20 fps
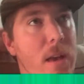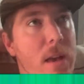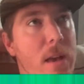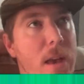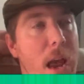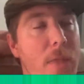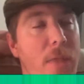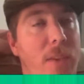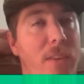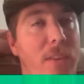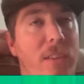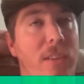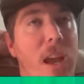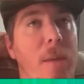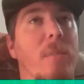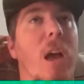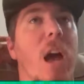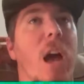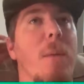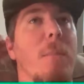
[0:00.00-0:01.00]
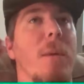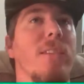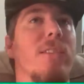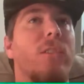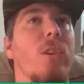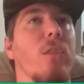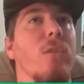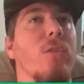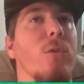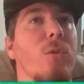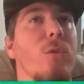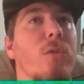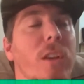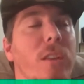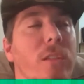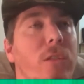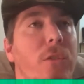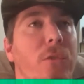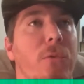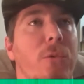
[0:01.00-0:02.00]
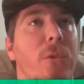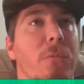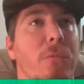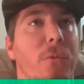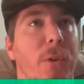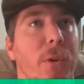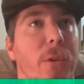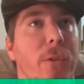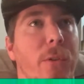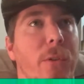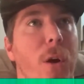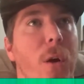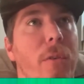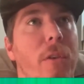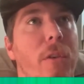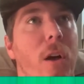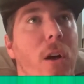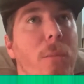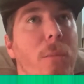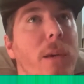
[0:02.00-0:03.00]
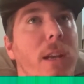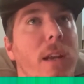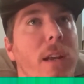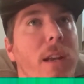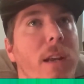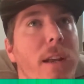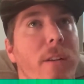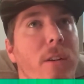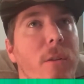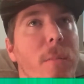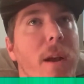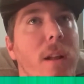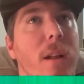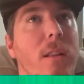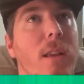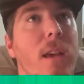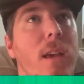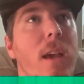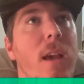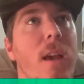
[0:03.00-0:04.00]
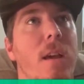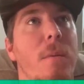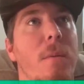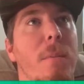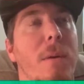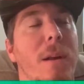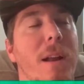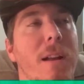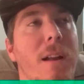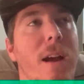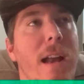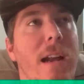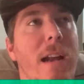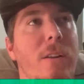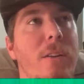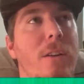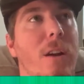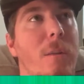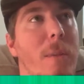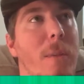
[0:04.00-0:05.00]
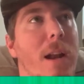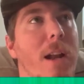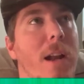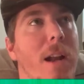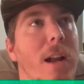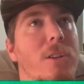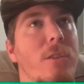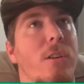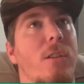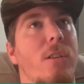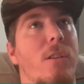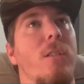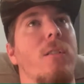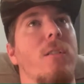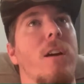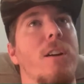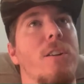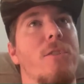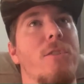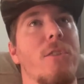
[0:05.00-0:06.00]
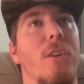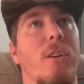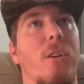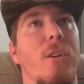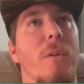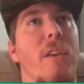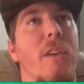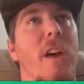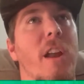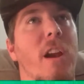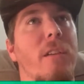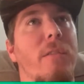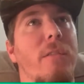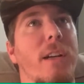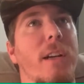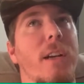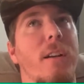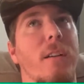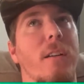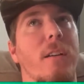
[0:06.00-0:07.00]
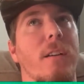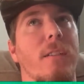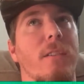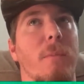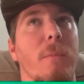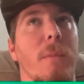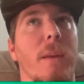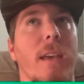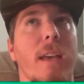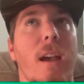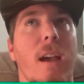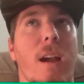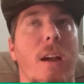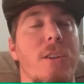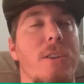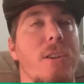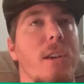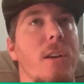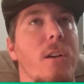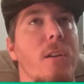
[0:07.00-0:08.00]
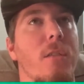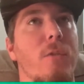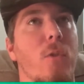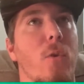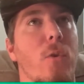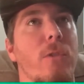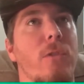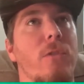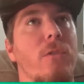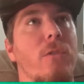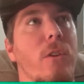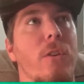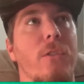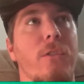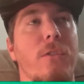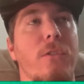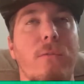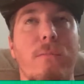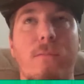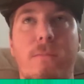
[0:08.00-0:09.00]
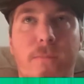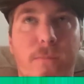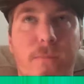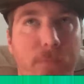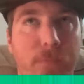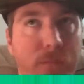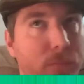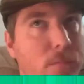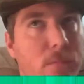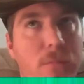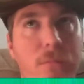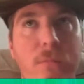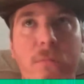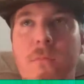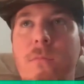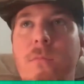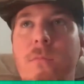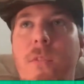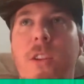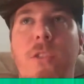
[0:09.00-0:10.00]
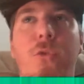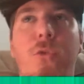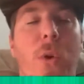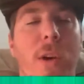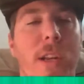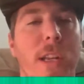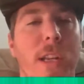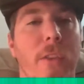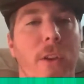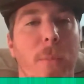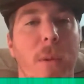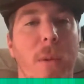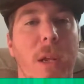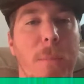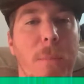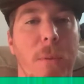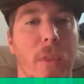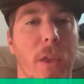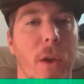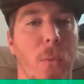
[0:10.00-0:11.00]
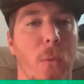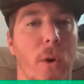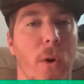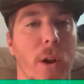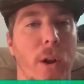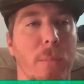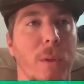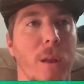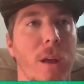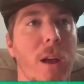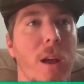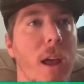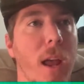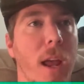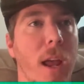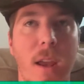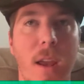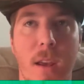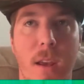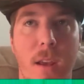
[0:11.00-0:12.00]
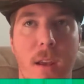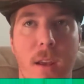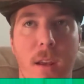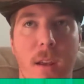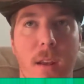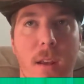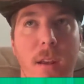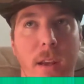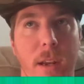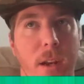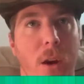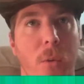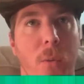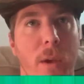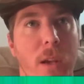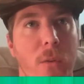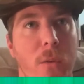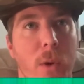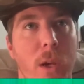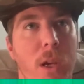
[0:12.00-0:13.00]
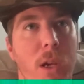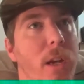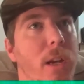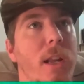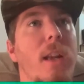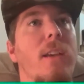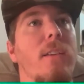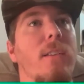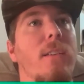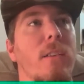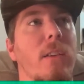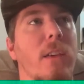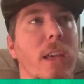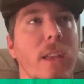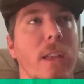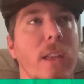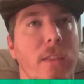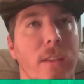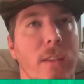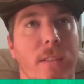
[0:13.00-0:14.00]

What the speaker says: at the same time, I still do think there's room for growth, albeit incrementally. But I don't know, man. I struggle with that every year because I'm like, gosh, of course there's 20 other people that want to play. We could easily get this